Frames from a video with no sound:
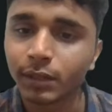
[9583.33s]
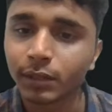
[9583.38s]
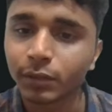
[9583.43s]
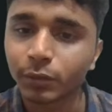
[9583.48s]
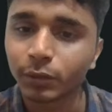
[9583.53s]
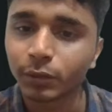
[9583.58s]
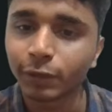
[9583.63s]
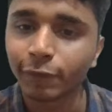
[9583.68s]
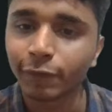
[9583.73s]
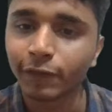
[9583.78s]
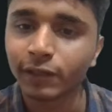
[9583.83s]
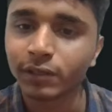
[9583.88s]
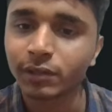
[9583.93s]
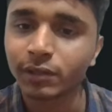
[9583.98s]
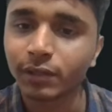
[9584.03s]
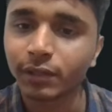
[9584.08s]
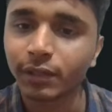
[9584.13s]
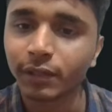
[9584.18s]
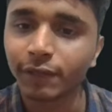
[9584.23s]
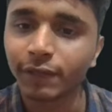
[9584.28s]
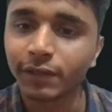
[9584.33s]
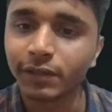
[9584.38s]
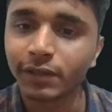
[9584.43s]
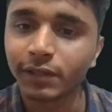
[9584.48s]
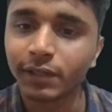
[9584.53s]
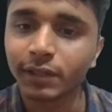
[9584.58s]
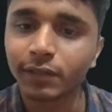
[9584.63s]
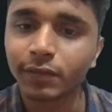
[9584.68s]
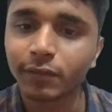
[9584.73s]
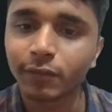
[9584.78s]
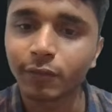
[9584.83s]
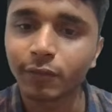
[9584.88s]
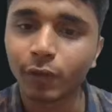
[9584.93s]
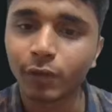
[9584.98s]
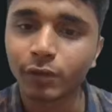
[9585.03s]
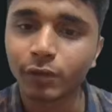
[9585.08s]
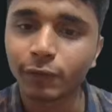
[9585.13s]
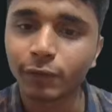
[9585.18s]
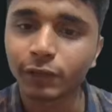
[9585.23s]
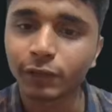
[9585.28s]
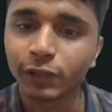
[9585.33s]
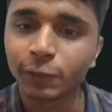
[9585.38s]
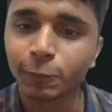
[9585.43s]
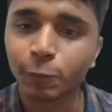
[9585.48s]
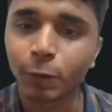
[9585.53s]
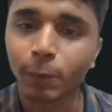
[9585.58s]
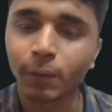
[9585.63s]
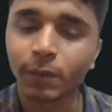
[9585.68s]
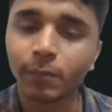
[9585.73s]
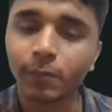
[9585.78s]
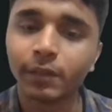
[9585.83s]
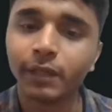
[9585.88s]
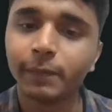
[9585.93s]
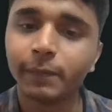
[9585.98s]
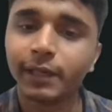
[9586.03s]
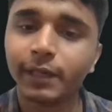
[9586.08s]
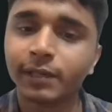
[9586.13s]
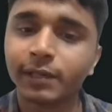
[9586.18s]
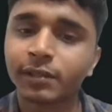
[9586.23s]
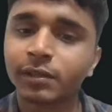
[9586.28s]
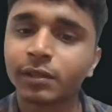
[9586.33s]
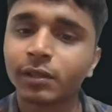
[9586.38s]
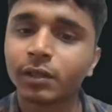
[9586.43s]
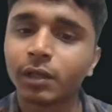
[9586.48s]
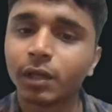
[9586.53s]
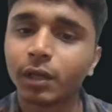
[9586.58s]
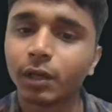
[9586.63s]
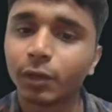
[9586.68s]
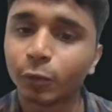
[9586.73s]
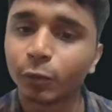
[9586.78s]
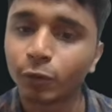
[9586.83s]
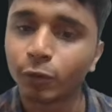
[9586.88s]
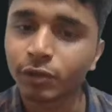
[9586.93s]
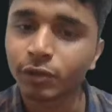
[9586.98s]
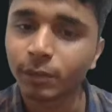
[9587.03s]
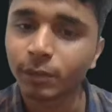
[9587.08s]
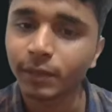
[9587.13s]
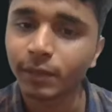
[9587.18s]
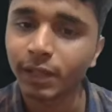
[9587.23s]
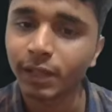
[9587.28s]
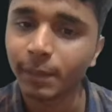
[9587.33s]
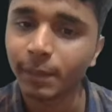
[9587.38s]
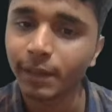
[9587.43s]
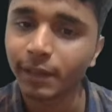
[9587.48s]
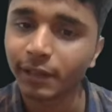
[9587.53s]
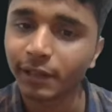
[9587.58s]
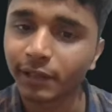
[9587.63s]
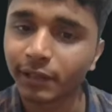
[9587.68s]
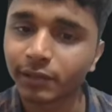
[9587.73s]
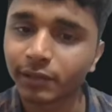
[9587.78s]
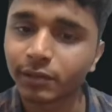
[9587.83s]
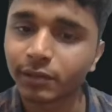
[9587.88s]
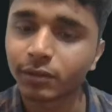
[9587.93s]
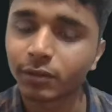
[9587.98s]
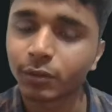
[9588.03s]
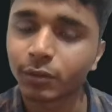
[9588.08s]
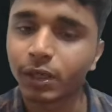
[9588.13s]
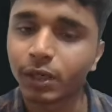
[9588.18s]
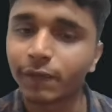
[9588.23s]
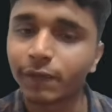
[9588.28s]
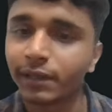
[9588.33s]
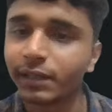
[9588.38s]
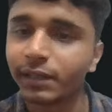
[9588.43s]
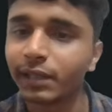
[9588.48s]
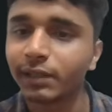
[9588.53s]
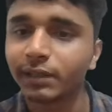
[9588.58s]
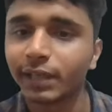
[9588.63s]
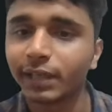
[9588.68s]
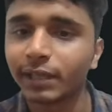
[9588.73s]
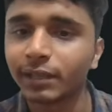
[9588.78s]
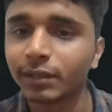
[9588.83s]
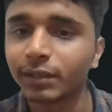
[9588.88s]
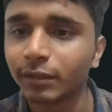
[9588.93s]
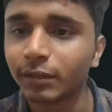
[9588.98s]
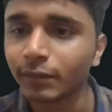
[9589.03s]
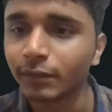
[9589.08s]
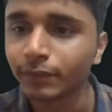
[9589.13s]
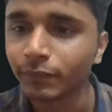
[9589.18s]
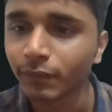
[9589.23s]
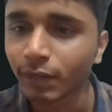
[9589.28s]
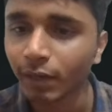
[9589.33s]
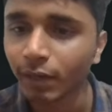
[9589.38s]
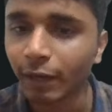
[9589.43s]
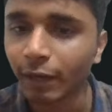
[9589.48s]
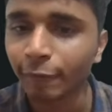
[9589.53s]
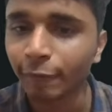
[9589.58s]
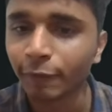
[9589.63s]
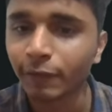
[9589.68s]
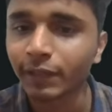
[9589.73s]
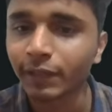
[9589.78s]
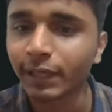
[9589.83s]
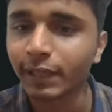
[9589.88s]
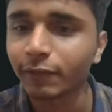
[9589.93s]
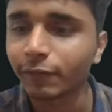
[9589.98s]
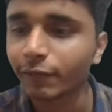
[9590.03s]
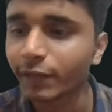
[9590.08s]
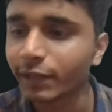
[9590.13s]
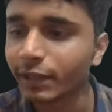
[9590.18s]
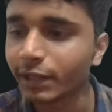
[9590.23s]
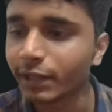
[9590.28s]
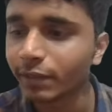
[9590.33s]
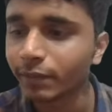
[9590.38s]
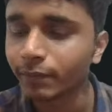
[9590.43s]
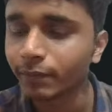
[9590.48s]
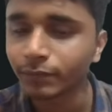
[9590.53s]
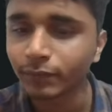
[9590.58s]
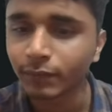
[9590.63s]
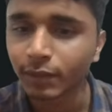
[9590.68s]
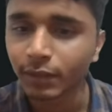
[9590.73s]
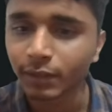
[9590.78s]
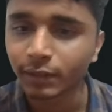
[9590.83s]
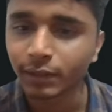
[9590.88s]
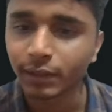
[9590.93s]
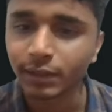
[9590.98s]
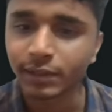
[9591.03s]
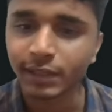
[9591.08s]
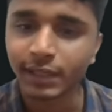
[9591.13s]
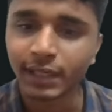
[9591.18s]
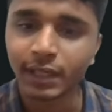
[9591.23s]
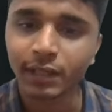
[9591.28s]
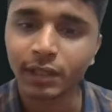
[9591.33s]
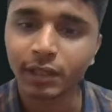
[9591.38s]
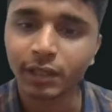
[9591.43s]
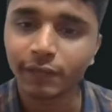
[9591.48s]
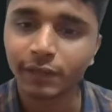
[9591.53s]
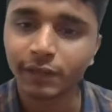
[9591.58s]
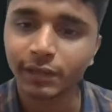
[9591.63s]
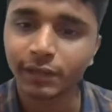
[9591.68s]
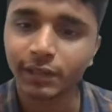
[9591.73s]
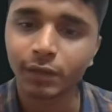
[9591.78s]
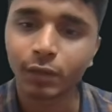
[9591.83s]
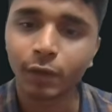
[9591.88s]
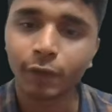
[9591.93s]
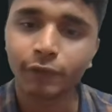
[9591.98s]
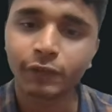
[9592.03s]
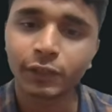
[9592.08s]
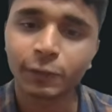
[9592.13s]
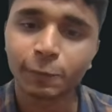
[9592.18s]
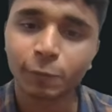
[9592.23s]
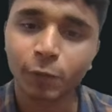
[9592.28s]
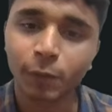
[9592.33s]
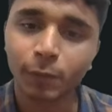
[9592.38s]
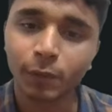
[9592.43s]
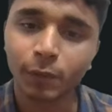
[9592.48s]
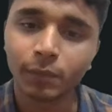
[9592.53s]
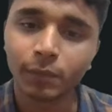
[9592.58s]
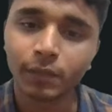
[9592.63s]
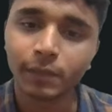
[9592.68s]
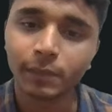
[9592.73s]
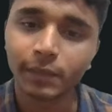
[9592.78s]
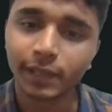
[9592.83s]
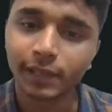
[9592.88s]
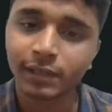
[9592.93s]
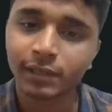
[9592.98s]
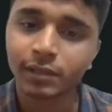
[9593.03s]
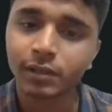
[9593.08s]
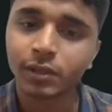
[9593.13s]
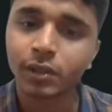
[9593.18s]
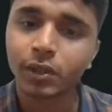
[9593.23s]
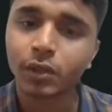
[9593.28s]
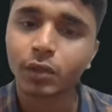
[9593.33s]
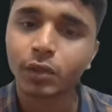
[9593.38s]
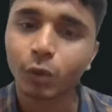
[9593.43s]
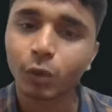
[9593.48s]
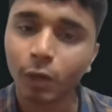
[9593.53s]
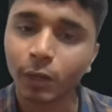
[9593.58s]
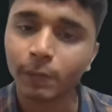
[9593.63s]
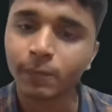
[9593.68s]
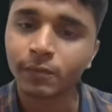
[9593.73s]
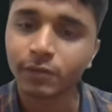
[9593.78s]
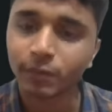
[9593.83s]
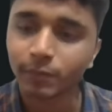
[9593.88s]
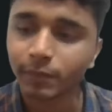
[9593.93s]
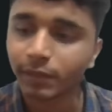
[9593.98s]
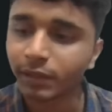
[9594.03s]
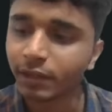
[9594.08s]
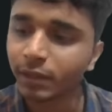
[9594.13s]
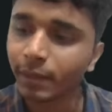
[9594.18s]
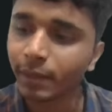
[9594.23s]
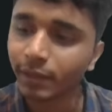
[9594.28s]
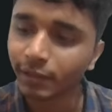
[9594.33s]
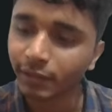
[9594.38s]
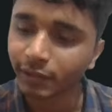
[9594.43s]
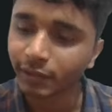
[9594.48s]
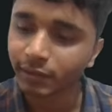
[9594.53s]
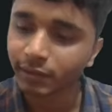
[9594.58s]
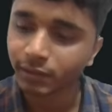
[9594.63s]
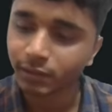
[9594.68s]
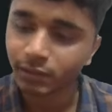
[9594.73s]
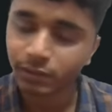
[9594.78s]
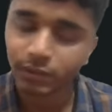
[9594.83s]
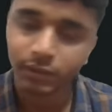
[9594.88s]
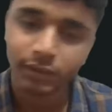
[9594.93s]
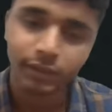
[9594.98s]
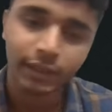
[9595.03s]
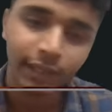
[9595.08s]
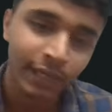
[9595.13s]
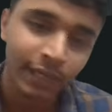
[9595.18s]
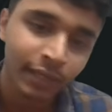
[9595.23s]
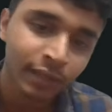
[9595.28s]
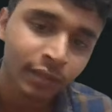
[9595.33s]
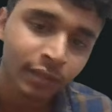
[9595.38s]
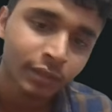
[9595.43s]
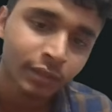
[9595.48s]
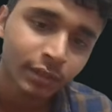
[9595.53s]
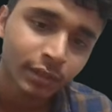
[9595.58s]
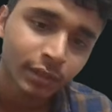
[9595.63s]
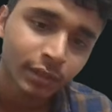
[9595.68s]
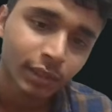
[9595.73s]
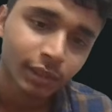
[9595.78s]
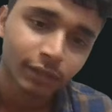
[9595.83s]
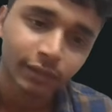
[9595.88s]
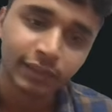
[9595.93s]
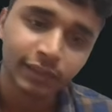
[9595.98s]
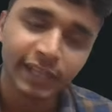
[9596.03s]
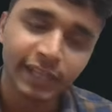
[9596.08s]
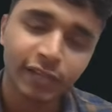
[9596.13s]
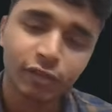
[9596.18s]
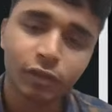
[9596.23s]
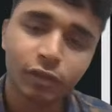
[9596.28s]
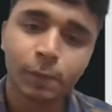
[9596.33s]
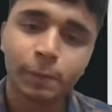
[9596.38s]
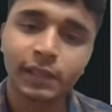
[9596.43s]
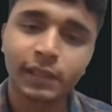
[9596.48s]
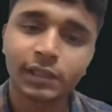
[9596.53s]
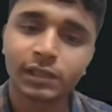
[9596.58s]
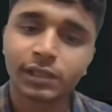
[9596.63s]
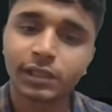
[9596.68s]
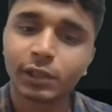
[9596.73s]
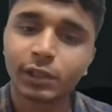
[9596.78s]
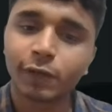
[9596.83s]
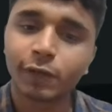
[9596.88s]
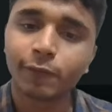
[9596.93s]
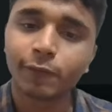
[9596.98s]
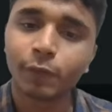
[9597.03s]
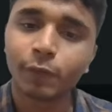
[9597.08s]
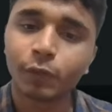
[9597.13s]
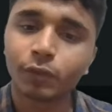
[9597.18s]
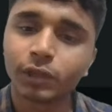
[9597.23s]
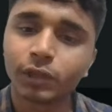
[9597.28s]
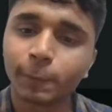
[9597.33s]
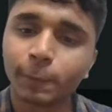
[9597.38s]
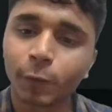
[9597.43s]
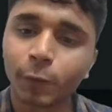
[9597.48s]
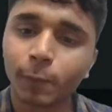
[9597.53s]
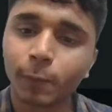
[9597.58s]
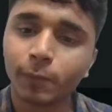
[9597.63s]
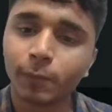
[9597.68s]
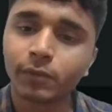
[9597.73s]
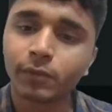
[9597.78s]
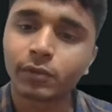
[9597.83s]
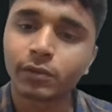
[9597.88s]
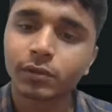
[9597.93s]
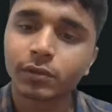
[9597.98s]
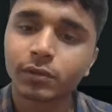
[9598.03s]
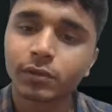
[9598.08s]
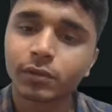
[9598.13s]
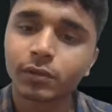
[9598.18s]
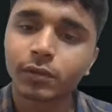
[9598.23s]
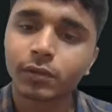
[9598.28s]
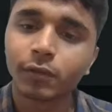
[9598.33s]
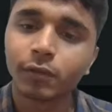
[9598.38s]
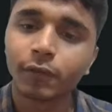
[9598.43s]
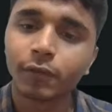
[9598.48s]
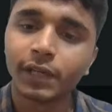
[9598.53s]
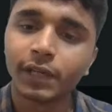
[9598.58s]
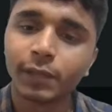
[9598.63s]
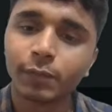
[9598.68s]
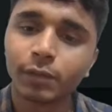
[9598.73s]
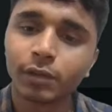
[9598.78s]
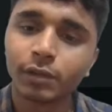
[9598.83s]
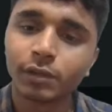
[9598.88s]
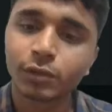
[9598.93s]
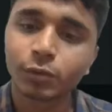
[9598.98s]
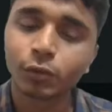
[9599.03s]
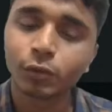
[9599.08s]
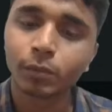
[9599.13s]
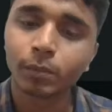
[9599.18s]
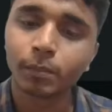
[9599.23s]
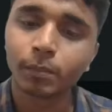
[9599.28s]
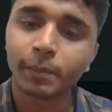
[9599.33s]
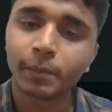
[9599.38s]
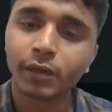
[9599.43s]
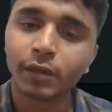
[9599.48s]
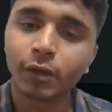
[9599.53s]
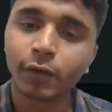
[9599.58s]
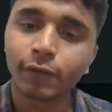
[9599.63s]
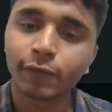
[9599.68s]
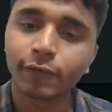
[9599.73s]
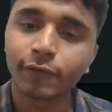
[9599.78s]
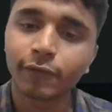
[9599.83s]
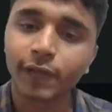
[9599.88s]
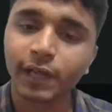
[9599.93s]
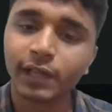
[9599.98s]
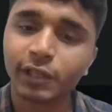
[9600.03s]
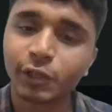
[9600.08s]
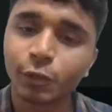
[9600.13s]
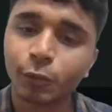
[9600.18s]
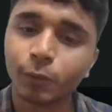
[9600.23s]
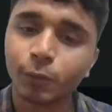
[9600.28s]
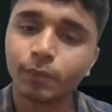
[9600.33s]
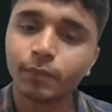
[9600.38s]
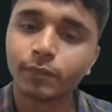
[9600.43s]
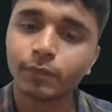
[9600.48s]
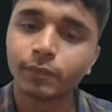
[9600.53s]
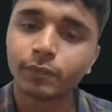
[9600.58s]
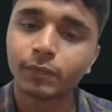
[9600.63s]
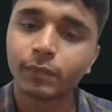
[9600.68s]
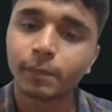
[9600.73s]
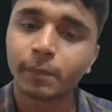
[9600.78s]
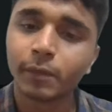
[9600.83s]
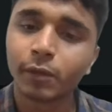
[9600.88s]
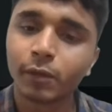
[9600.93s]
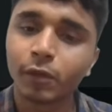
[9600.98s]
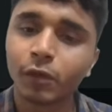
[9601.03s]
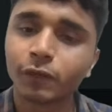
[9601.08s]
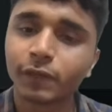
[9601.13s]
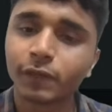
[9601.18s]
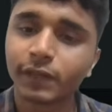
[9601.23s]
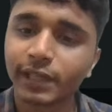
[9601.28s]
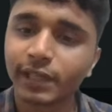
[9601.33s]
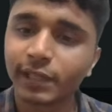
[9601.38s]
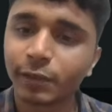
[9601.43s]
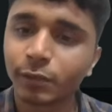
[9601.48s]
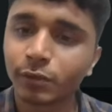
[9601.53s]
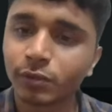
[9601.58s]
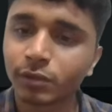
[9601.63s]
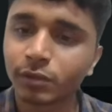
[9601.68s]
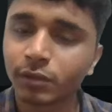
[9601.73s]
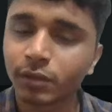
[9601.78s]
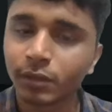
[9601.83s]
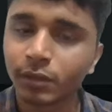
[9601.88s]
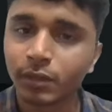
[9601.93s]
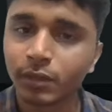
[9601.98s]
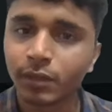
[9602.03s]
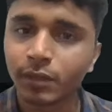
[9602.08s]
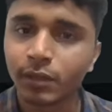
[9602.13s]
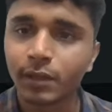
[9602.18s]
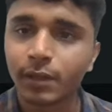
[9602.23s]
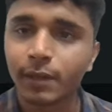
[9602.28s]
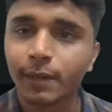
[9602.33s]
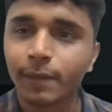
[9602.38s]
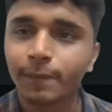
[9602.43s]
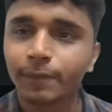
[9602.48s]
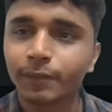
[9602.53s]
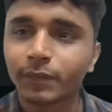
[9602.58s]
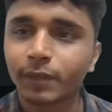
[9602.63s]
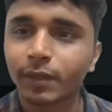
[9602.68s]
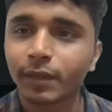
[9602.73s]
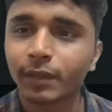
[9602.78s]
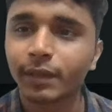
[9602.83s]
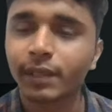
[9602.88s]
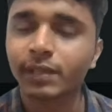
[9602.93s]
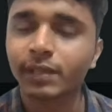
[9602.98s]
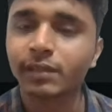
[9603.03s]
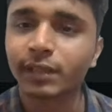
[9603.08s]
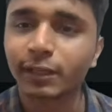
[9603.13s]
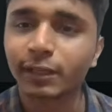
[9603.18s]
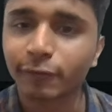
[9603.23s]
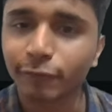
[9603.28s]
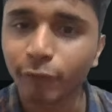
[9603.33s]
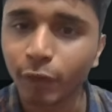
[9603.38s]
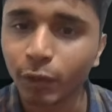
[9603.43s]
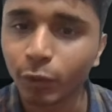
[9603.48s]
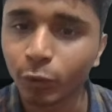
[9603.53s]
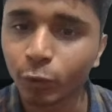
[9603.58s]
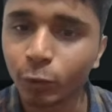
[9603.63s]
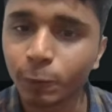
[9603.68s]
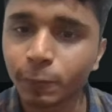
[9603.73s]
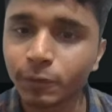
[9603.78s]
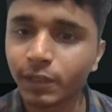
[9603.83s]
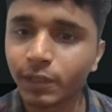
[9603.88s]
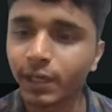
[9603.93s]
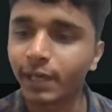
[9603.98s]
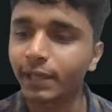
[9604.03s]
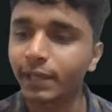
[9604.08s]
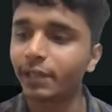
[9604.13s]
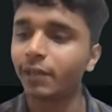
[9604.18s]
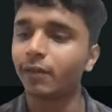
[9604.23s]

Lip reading: So the first revisit was of this problem named as row sum in a matrix. Okay, we did that. After that, we did the second revisit of this problem named as column sum in a matrix. And the time complexity of both the problems were equals to big of n cube because we did use nested for loops and